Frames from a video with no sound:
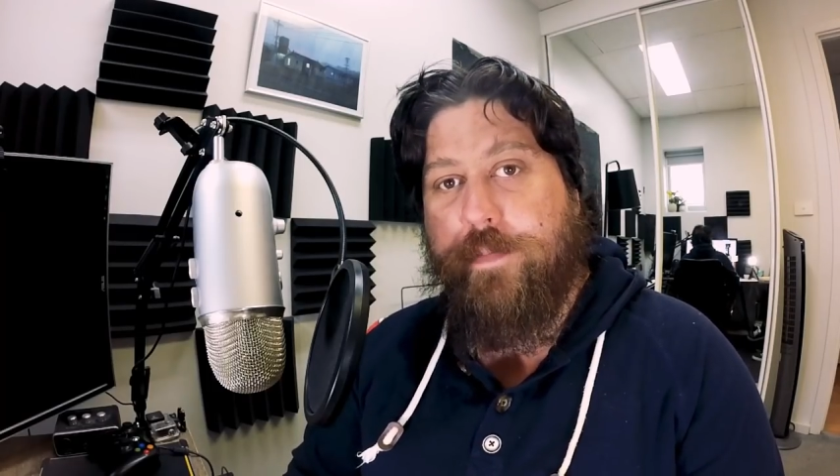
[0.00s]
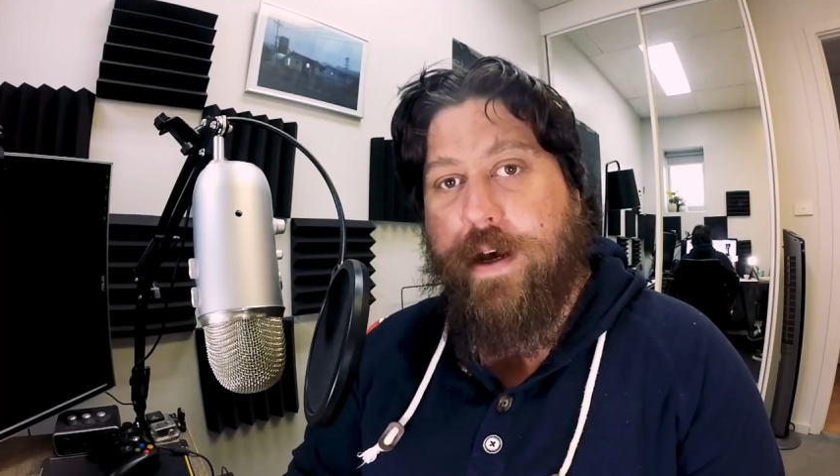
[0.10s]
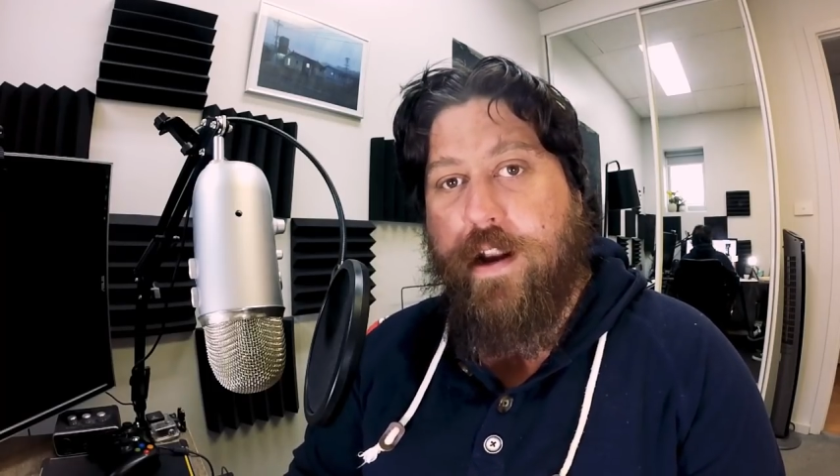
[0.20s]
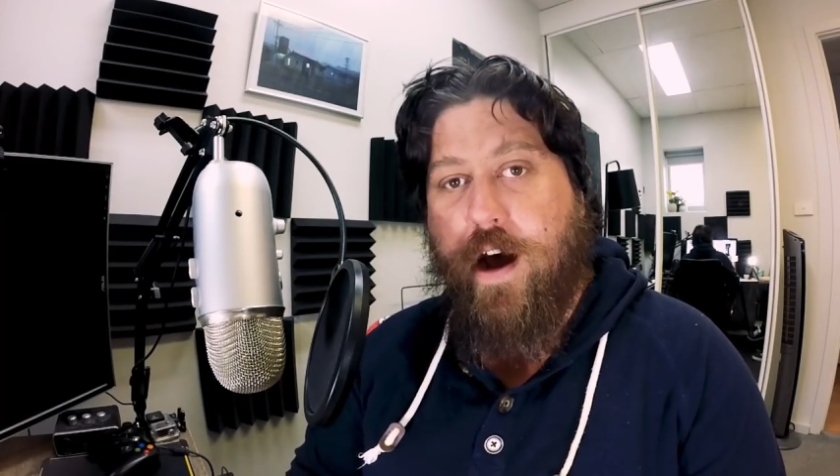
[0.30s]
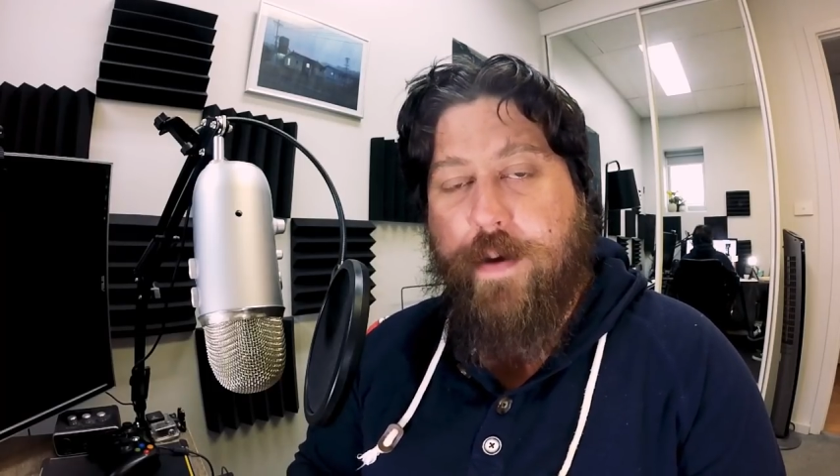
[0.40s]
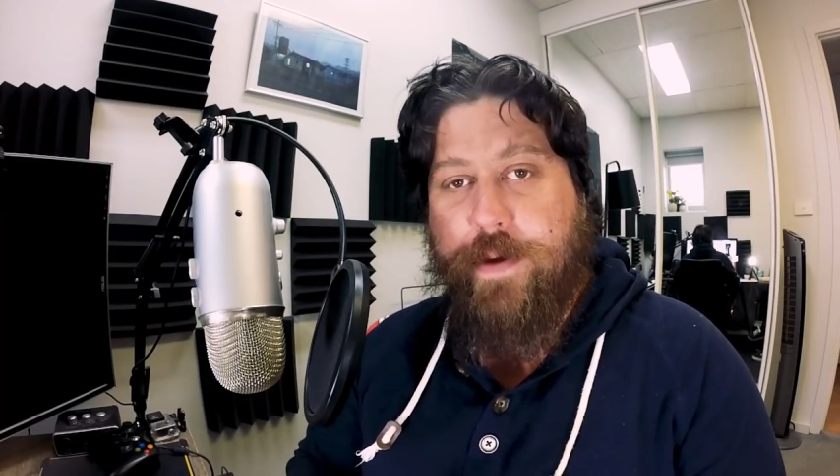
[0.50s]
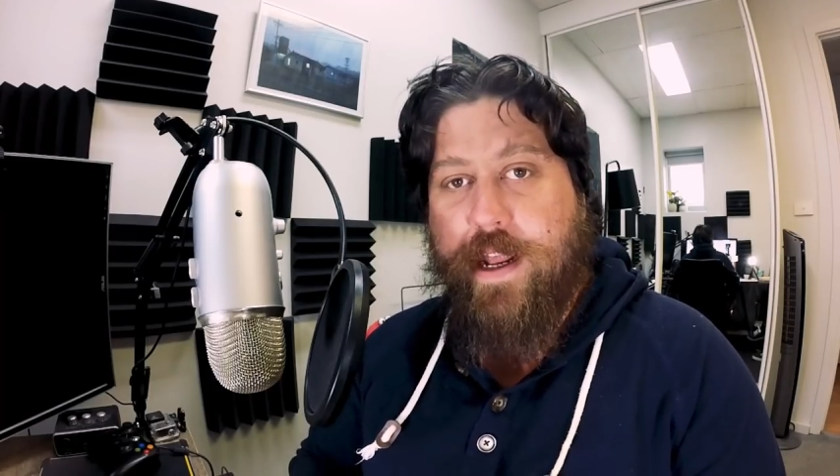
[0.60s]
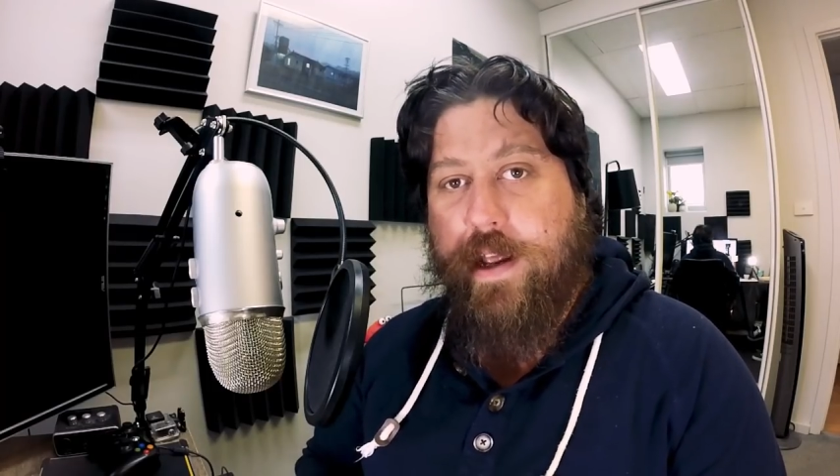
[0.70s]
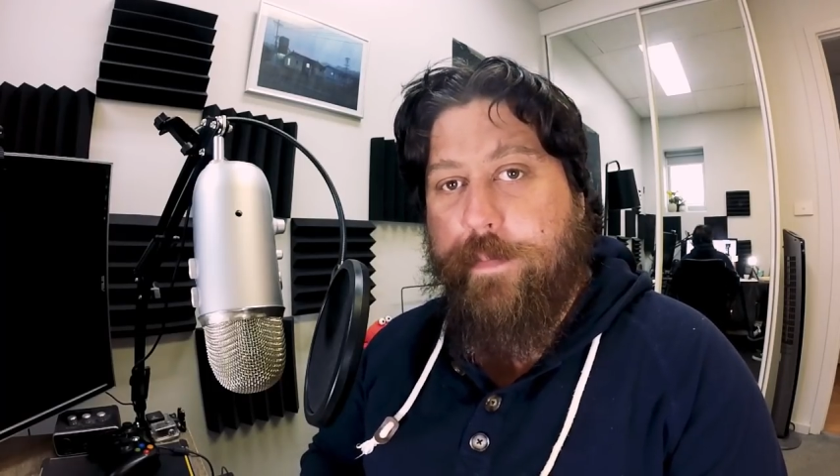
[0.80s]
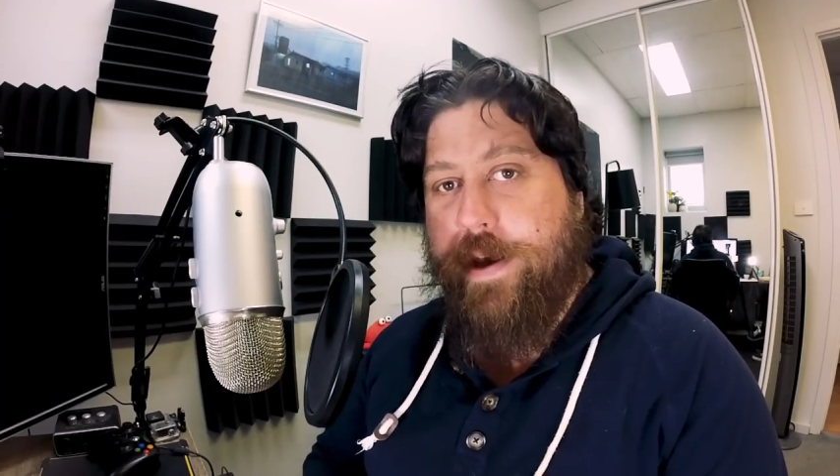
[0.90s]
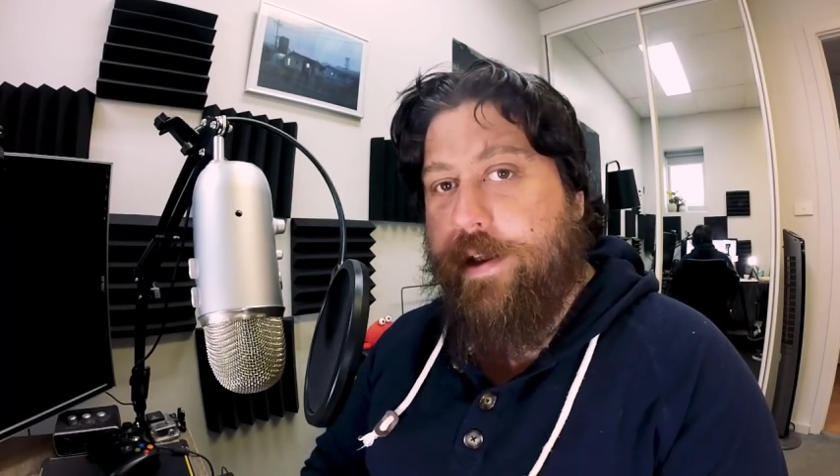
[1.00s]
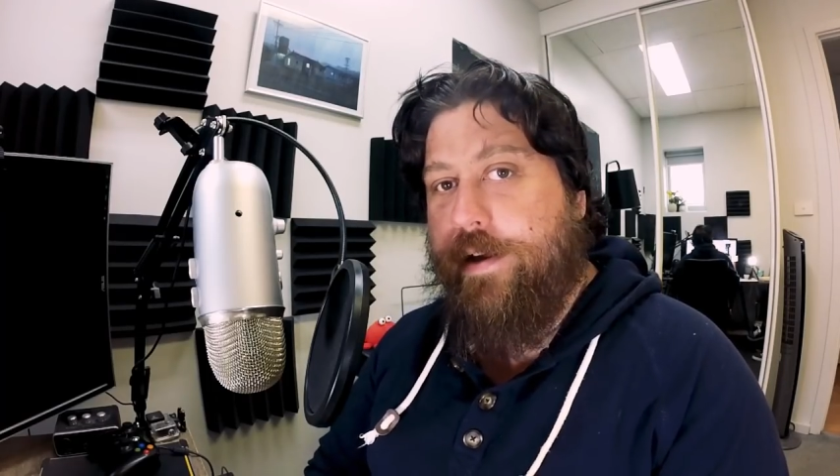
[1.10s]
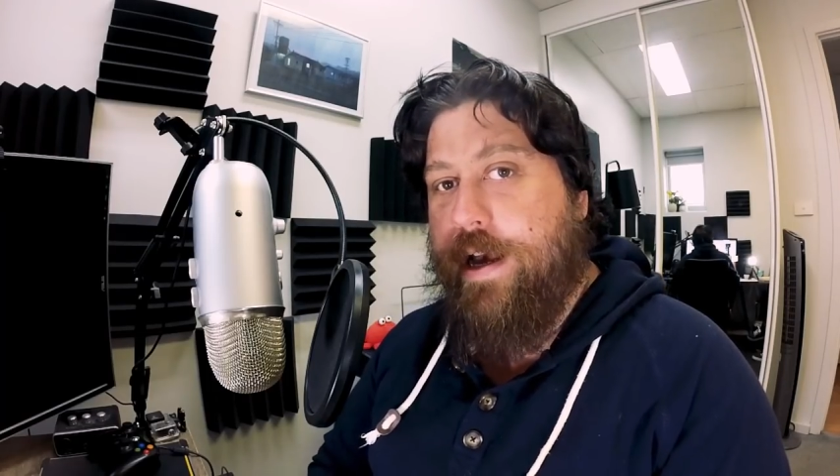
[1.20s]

But I'm getting better